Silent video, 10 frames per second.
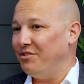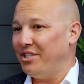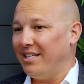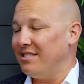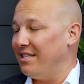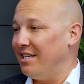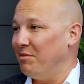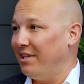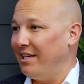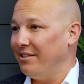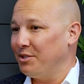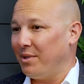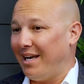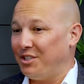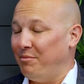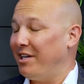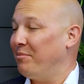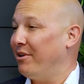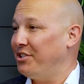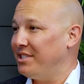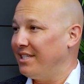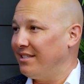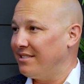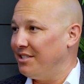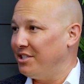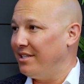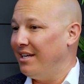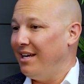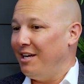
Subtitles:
of Gen Z and millennials will actually make a purchasing decision